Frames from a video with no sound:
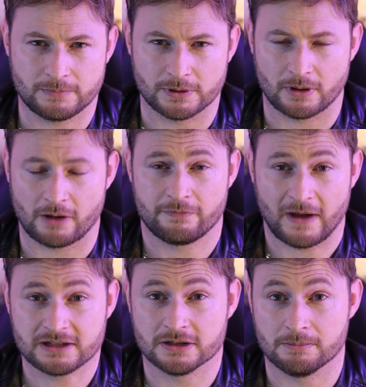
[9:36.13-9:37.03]
you know,
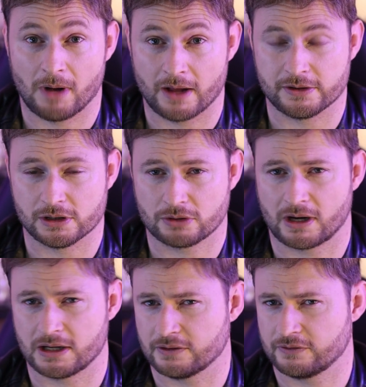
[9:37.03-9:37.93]
affected by the
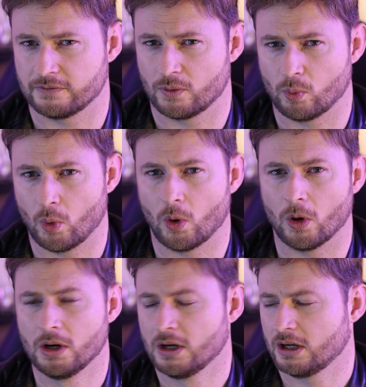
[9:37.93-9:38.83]
Ukrainian civil
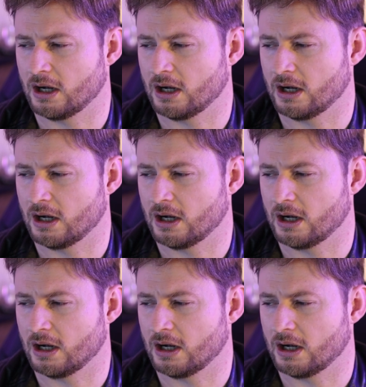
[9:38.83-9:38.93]
war,